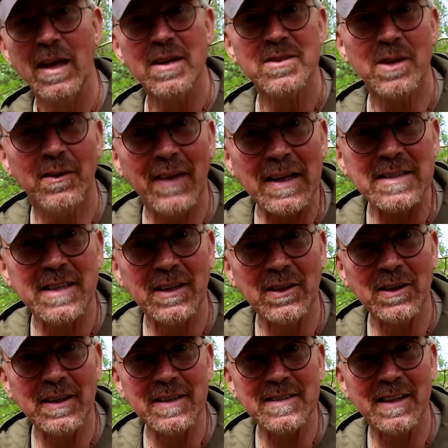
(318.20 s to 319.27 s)
So the next thing
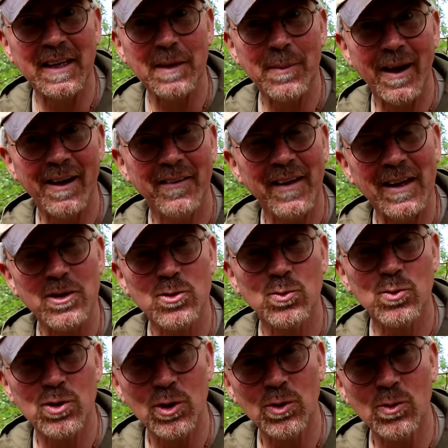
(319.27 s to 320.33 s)
you need to think about are the
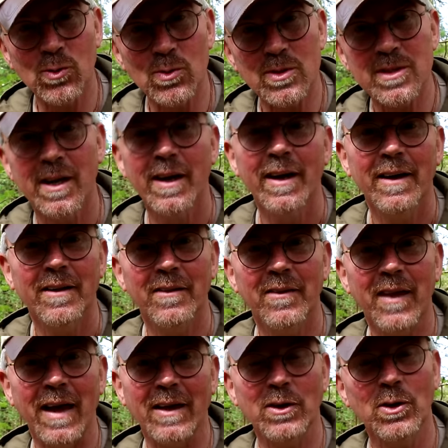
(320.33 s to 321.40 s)
actual tools
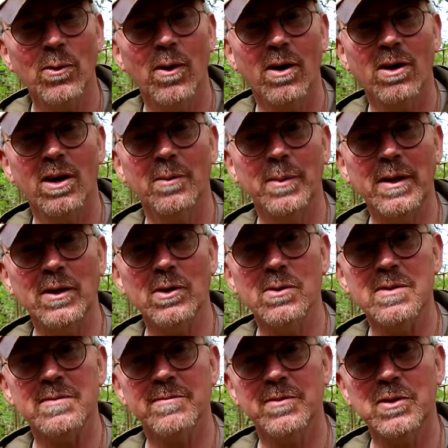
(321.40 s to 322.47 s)
that you are going to be
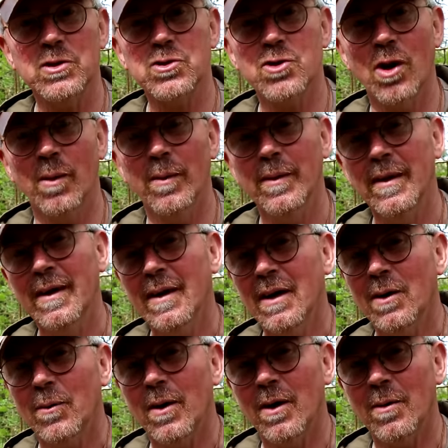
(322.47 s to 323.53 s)
using for this job.
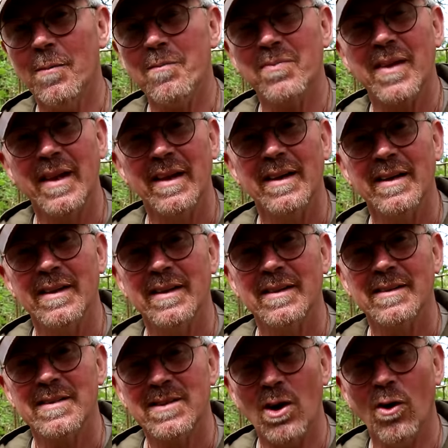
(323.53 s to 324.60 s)
Well,
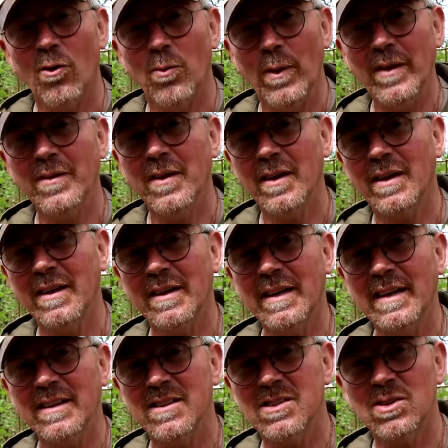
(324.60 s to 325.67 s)
start off with, you're going to
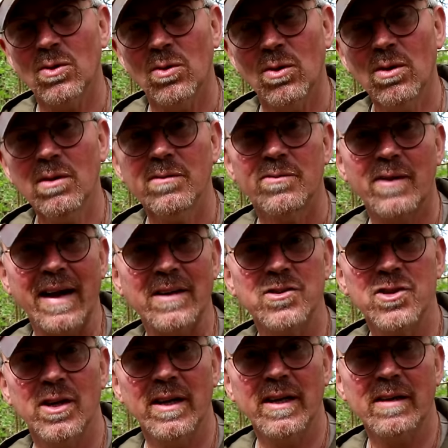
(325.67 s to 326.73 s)
need a saw for
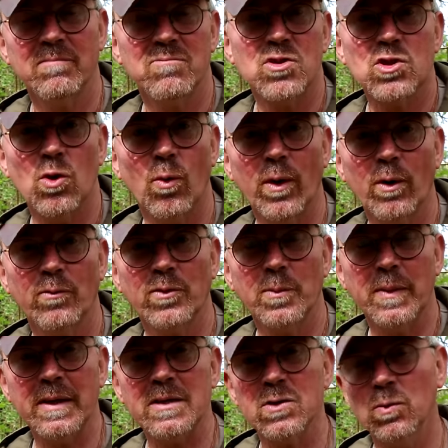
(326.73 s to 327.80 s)
actually sawing off
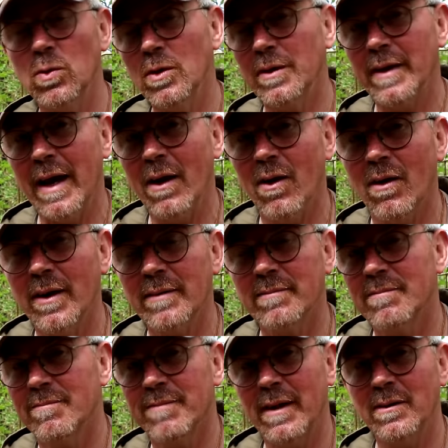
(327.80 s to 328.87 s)
your piece of wood. Now,
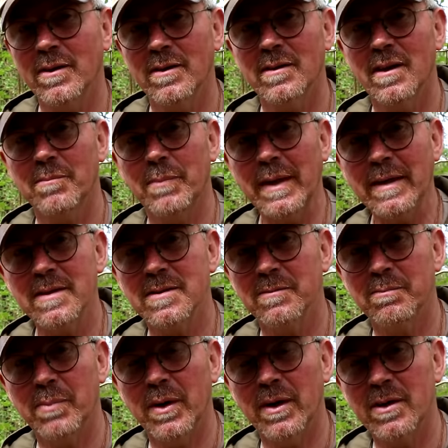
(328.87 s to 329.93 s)
found a piece
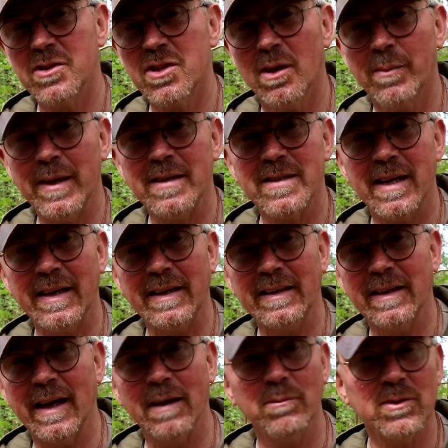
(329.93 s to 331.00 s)
of birch that had been
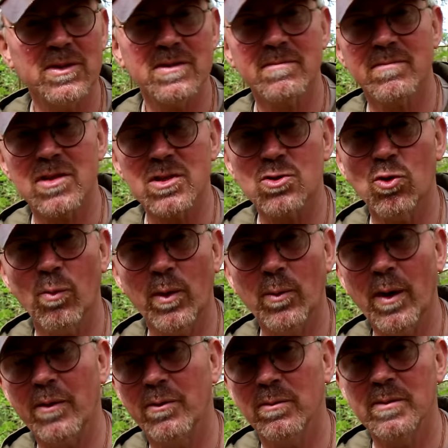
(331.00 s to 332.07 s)
taken down with the stormy
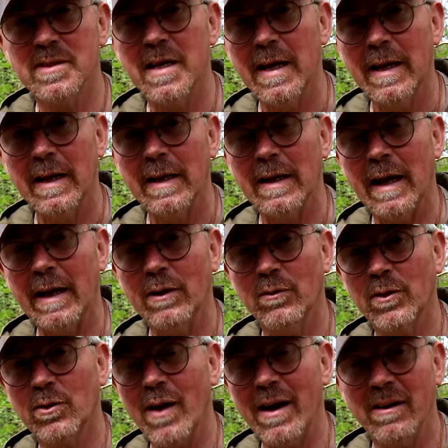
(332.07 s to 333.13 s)
weather and was laying
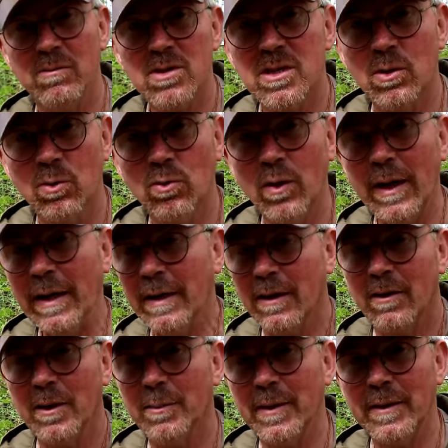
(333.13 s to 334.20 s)
on the ground. It was still green, it
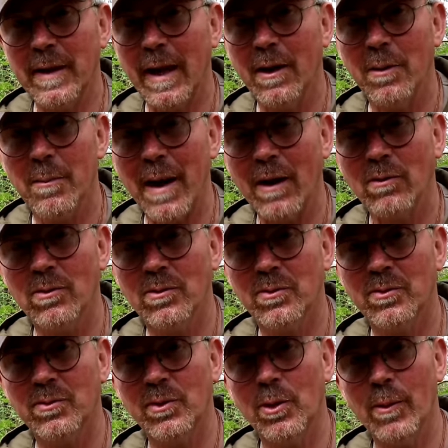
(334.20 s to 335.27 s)
had only been down a matter of a
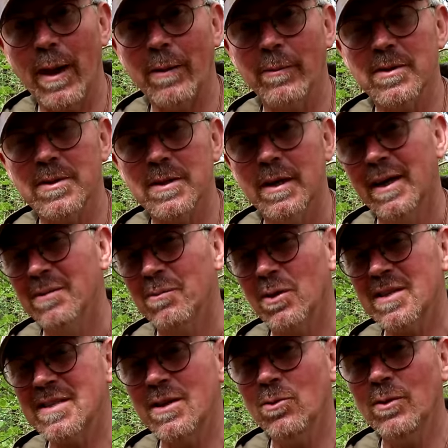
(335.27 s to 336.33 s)
few hours. But I
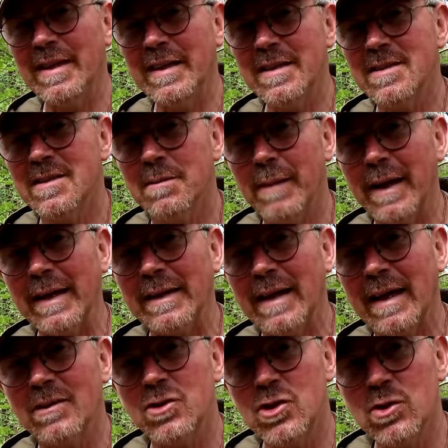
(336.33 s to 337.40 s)
still needed to make
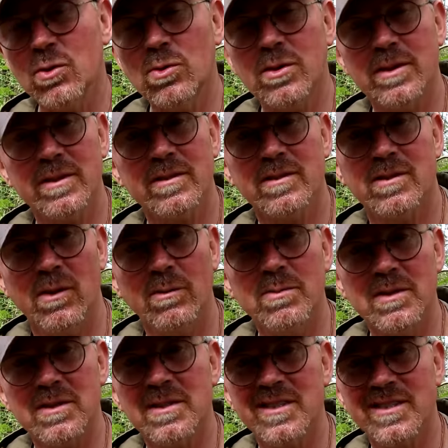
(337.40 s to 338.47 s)
that shorter so it
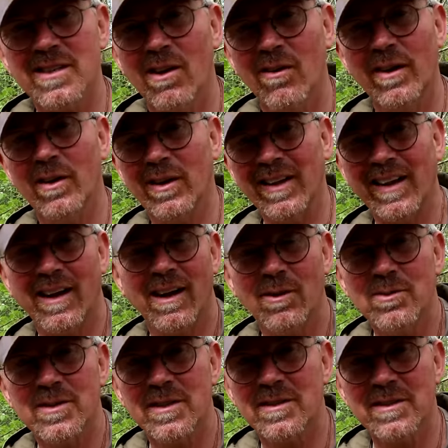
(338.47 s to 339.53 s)
was the size,
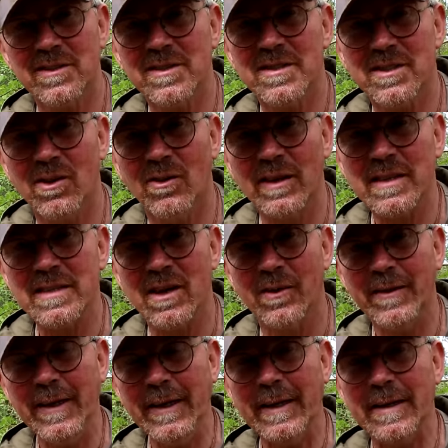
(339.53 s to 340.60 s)
closer to the size that
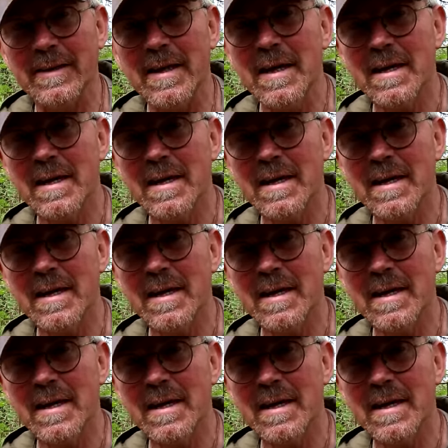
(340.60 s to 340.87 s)
I needed.